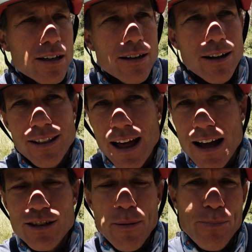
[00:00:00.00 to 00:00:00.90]

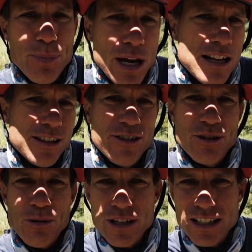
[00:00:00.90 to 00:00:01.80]
lots of beans and
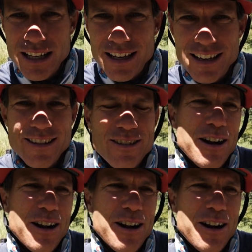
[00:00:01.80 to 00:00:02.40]
tortillas